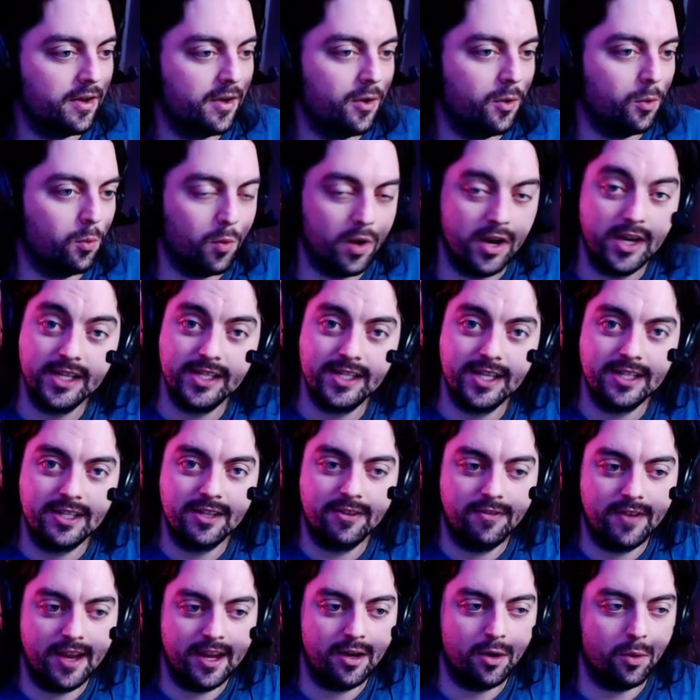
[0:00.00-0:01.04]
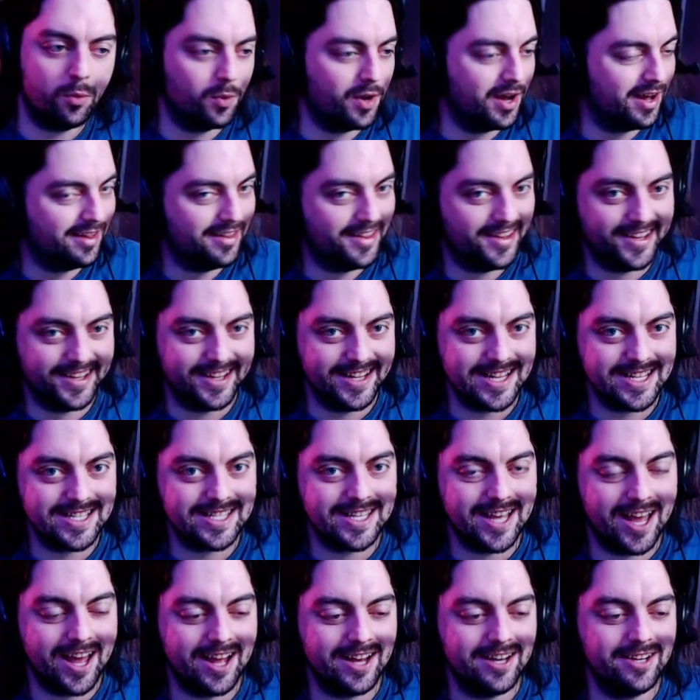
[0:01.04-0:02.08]
What is this event? Well, it's
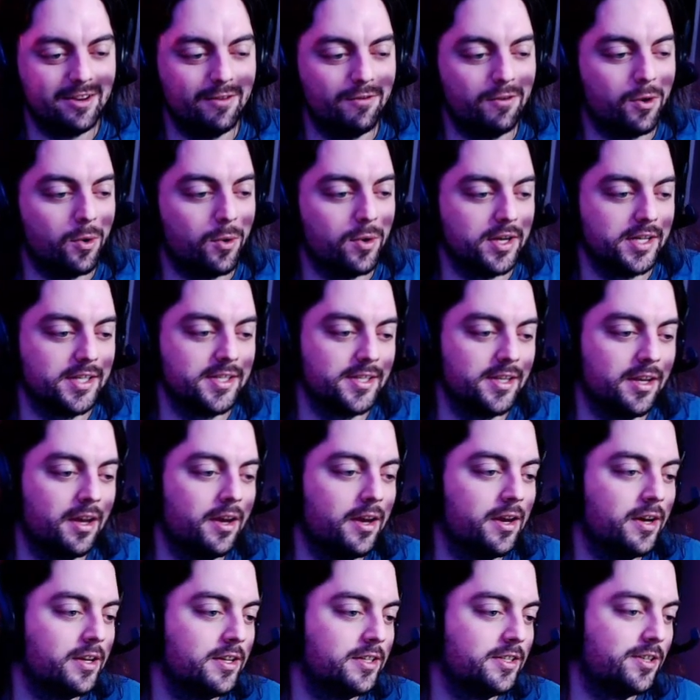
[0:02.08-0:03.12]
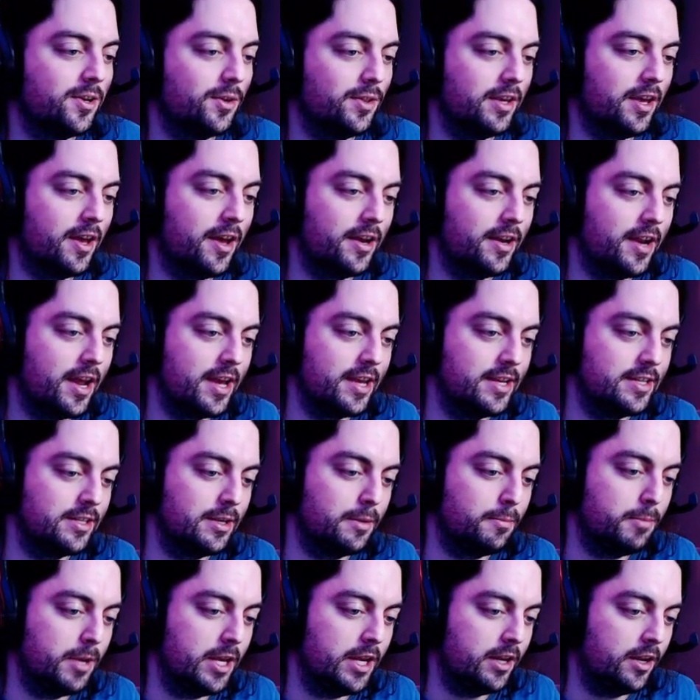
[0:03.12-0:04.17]
the hunt, of course. So the hunt has
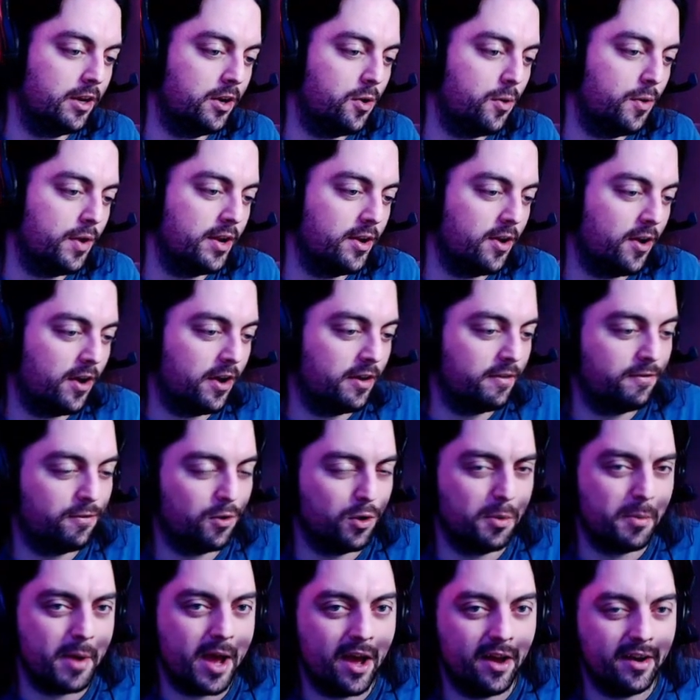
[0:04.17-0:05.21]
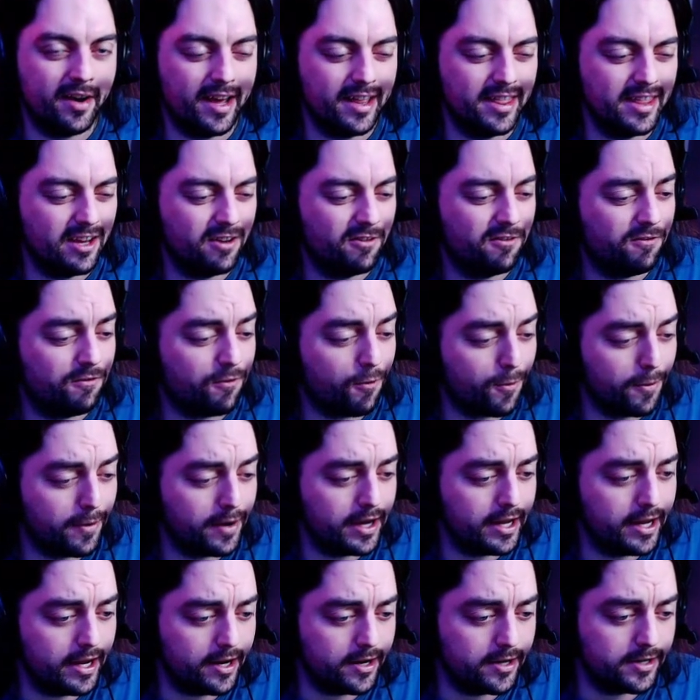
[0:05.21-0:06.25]
been going on for about, I think, 4
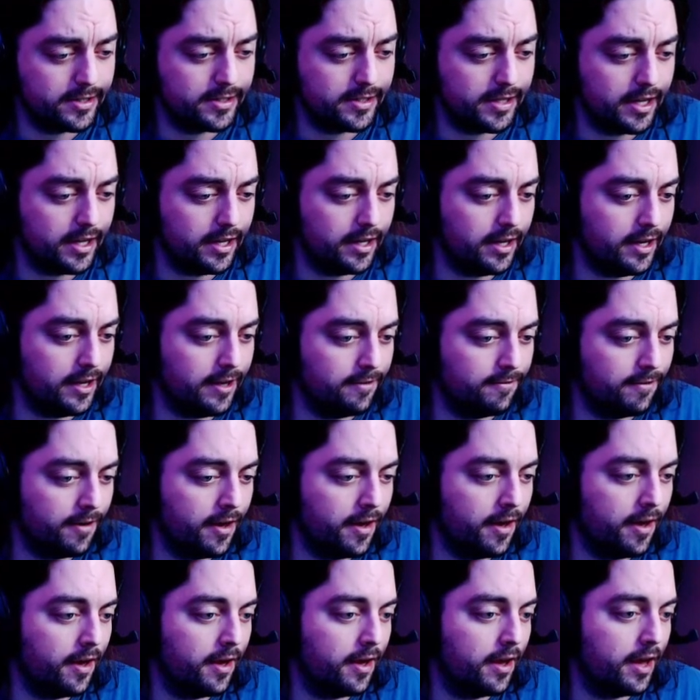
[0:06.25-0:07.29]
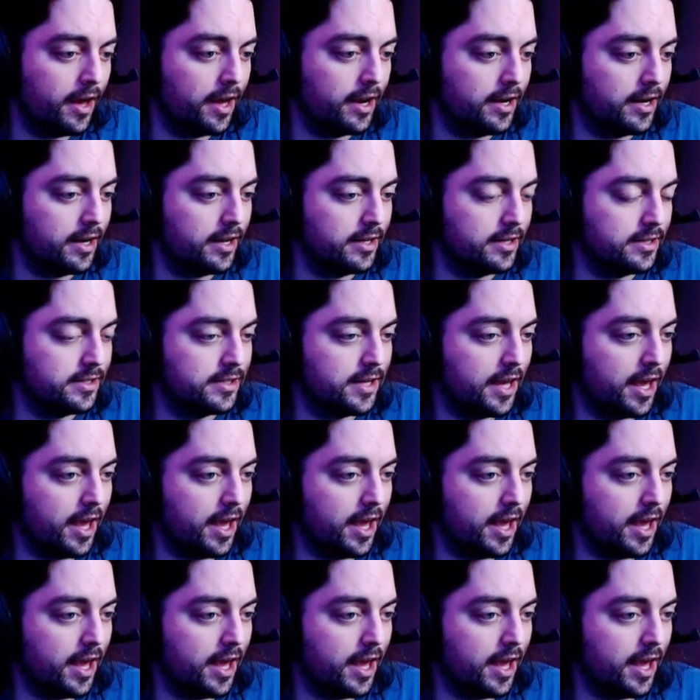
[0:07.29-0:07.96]
years in EVE, and it is